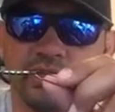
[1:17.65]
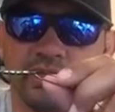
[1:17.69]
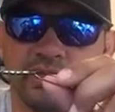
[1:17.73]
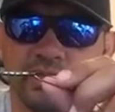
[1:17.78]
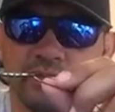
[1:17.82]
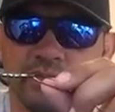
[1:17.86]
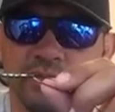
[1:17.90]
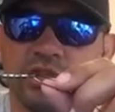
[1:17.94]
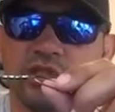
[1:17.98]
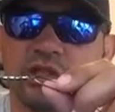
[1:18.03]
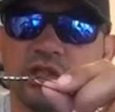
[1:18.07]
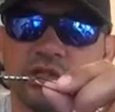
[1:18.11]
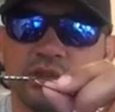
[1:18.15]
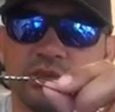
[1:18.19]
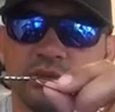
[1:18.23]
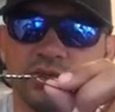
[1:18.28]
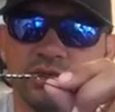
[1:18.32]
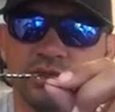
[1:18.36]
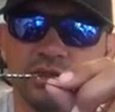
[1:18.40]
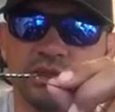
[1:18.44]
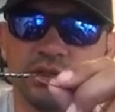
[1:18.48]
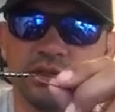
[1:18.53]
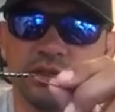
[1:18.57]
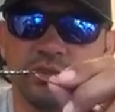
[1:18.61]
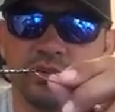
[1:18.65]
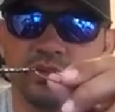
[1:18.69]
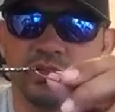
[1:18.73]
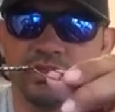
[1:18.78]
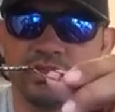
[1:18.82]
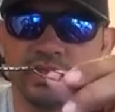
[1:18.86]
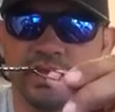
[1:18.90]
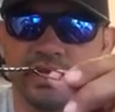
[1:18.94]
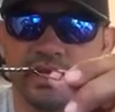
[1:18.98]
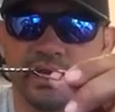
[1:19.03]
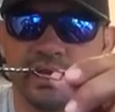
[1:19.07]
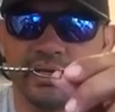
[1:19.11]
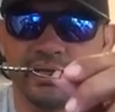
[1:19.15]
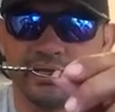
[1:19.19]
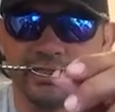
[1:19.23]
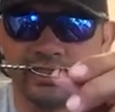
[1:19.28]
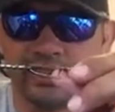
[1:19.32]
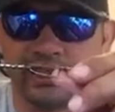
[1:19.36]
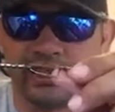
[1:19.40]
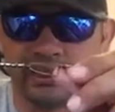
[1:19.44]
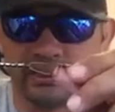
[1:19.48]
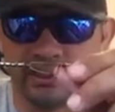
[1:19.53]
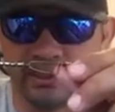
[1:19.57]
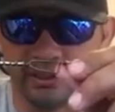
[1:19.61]
the machine ones are the ones I
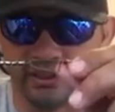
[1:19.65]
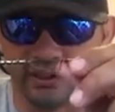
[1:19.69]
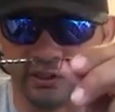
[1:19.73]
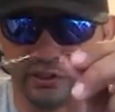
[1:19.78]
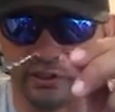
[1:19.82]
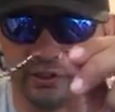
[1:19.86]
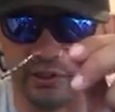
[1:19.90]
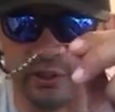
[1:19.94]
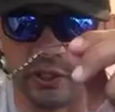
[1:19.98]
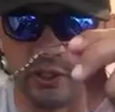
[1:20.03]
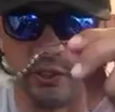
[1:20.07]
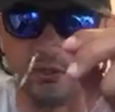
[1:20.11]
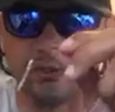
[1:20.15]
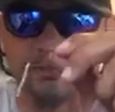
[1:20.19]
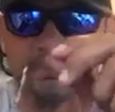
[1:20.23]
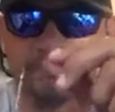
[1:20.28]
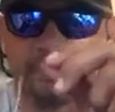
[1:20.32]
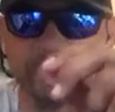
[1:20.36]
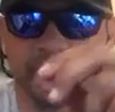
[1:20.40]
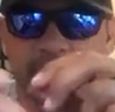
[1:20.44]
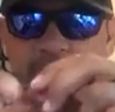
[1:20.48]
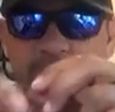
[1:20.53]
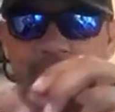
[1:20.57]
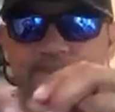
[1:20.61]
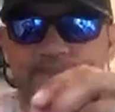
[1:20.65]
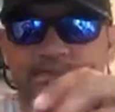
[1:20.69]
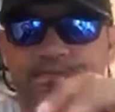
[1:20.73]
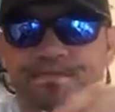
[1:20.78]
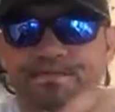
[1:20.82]
highly suggest. Okay,